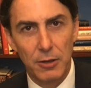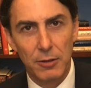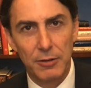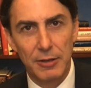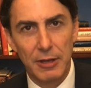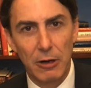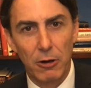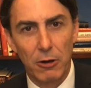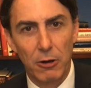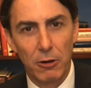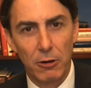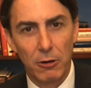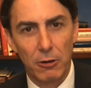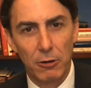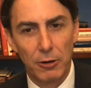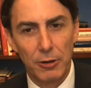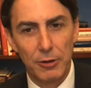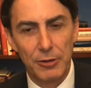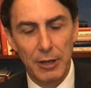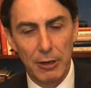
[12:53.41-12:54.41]

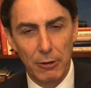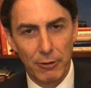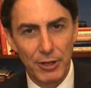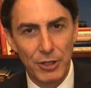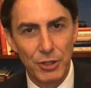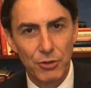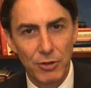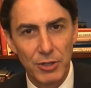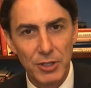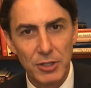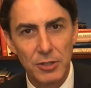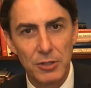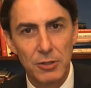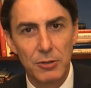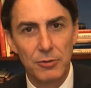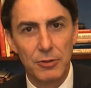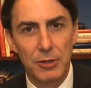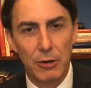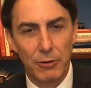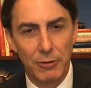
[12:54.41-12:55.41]
their interests,
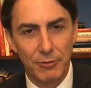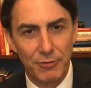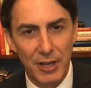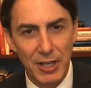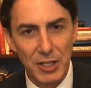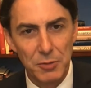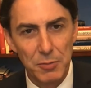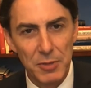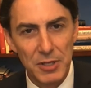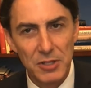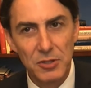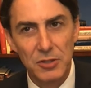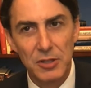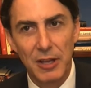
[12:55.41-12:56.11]
their investments.